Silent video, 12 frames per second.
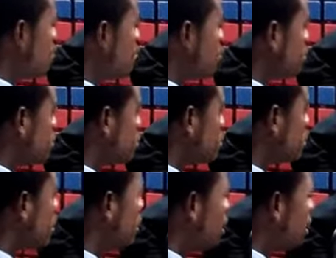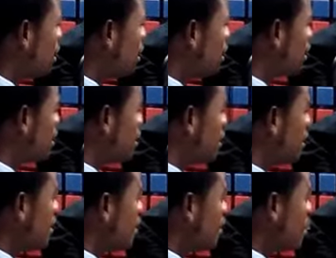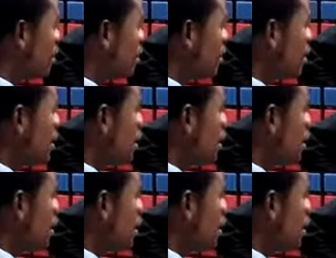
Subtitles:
revealed in any way.